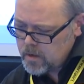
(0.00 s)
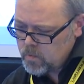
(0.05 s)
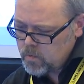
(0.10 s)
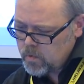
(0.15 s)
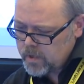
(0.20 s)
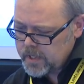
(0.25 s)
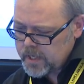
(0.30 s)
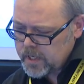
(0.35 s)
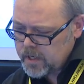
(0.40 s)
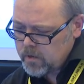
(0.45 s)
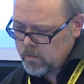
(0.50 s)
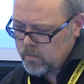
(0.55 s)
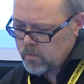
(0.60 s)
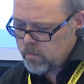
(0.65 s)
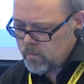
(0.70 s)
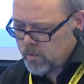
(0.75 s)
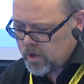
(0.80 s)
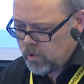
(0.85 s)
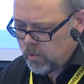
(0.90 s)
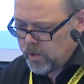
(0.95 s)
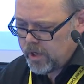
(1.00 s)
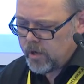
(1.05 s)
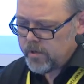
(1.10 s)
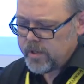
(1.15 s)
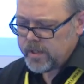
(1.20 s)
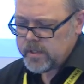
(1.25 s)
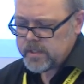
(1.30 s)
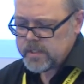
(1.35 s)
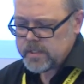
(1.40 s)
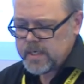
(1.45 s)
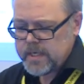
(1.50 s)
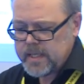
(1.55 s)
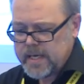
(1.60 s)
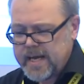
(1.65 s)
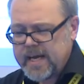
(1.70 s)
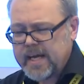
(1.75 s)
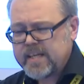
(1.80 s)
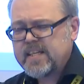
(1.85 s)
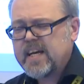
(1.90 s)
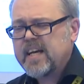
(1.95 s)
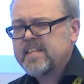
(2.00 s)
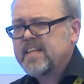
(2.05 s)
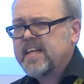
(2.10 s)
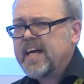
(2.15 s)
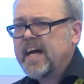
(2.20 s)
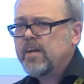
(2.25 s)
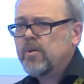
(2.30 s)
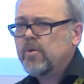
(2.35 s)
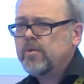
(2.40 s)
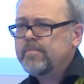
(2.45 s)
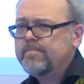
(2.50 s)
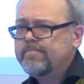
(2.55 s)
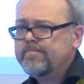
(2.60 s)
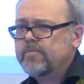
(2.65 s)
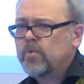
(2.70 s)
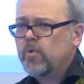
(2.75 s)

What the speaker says: what they call, we all know that AX has an add-on